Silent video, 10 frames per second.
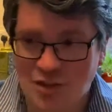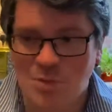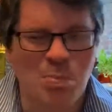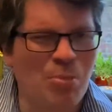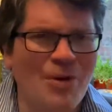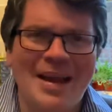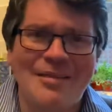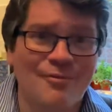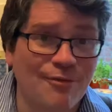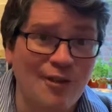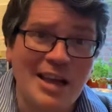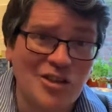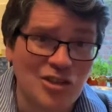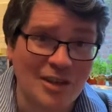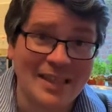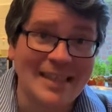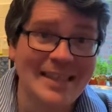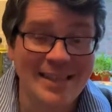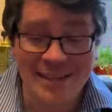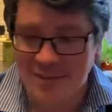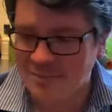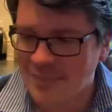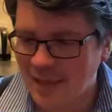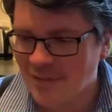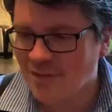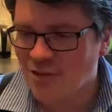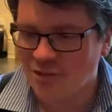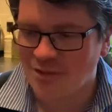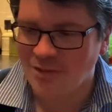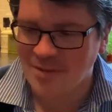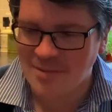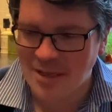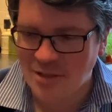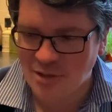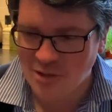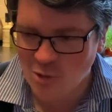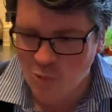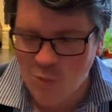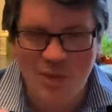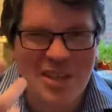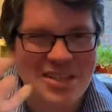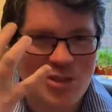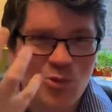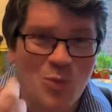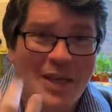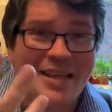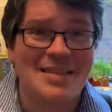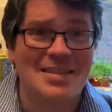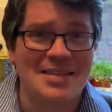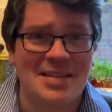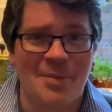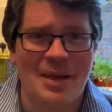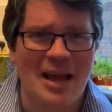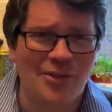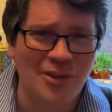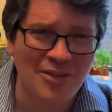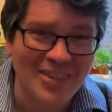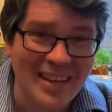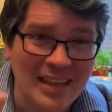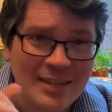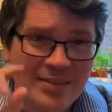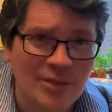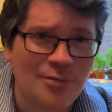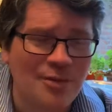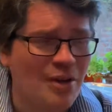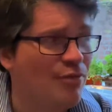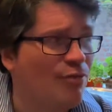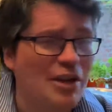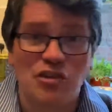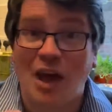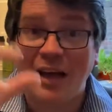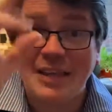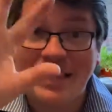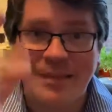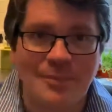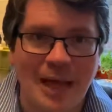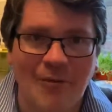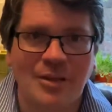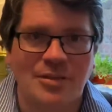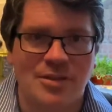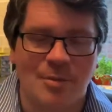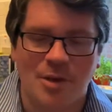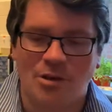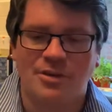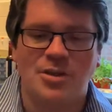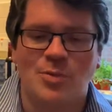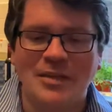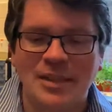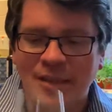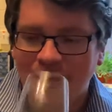just bright and fresh and clean, and just the sweetness is coming out. So it's like this sort of very fresh honey characters coming off it as well.